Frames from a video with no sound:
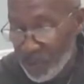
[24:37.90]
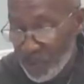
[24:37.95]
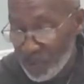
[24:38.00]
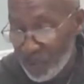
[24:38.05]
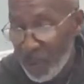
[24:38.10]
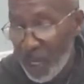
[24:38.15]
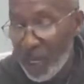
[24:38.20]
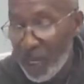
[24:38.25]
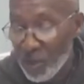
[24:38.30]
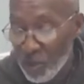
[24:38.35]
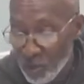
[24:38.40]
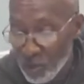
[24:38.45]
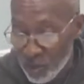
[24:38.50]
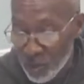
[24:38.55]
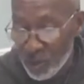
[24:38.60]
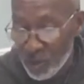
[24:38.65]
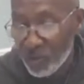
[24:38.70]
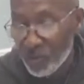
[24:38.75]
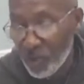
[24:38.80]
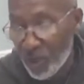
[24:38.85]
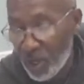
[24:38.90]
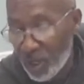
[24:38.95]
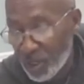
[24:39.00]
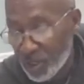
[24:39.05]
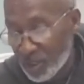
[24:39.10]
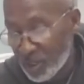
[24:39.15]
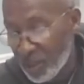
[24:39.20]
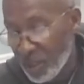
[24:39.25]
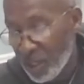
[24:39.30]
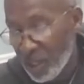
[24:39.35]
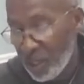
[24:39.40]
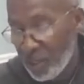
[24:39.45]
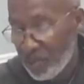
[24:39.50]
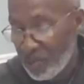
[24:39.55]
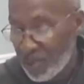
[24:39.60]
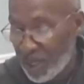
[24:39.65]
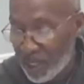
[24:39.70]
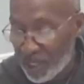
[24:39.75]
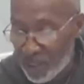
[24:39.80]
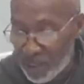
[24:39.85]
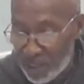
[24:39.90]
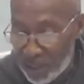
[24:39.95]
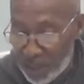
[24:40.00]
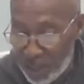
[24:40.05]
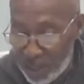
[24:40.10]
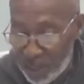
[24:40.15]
by using drugs, cut